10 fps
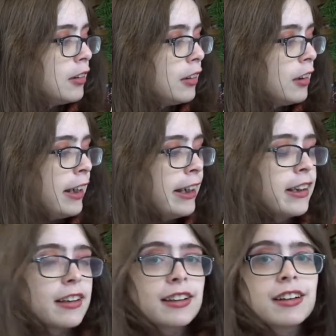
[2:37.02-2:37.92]
like
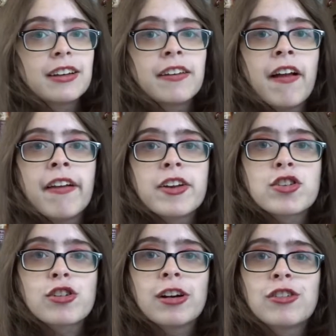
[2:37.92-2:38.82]
the
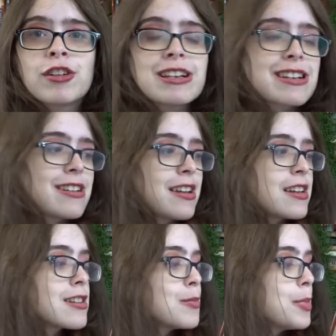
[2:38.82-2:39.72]
illustrations in
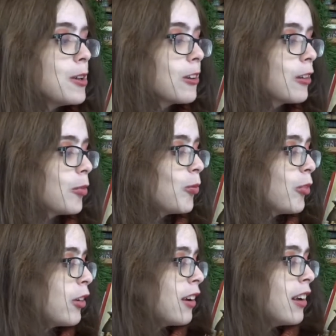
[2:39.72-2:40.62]
this book.
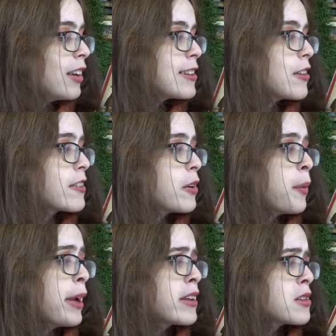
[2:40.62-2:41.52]
Just the
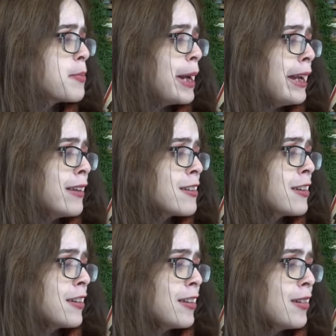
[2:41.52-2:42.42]
way it's
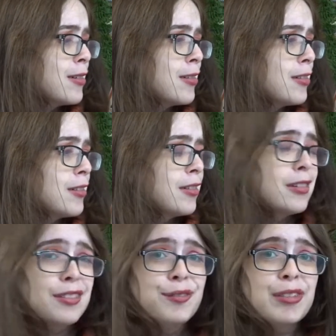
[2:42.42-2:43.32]
painted.
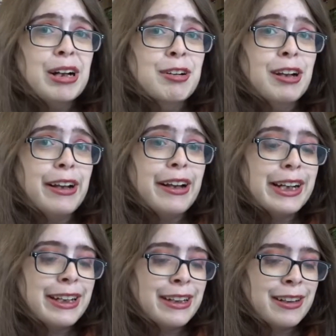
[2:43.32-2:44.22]
I really like
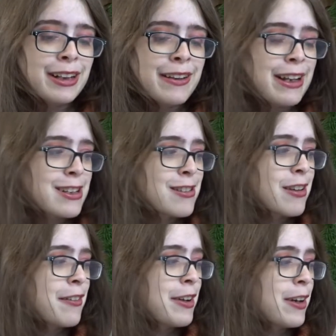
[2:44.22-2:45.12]
it. I think it's a
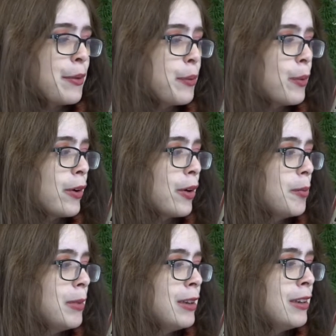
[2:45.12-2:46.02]
very
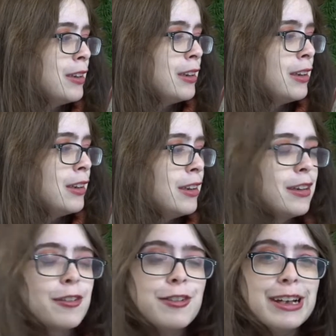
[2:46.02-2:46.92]
warm
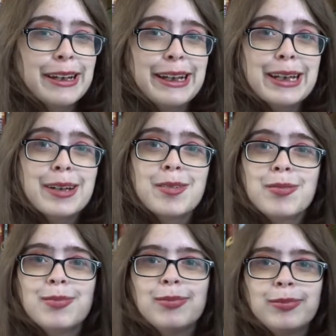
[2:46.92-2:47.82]
feeling.
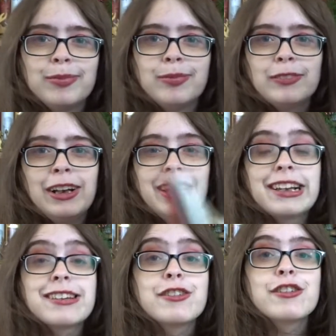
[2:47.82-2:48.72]

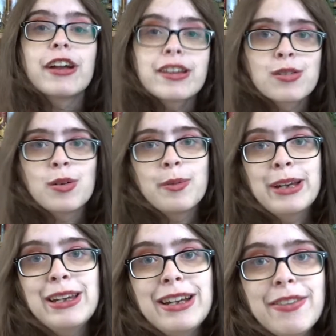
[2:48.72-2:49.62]
That's just what we
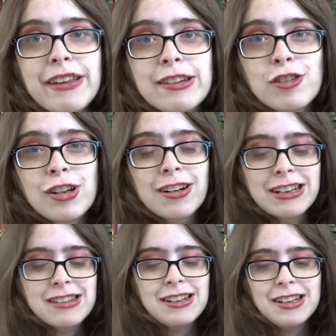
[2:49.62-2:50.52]
need this year,
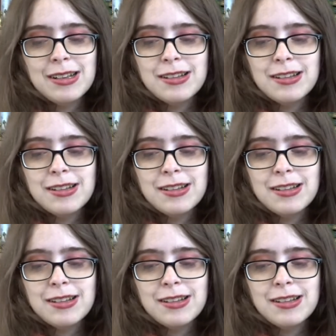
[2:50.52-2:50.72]
isn't it?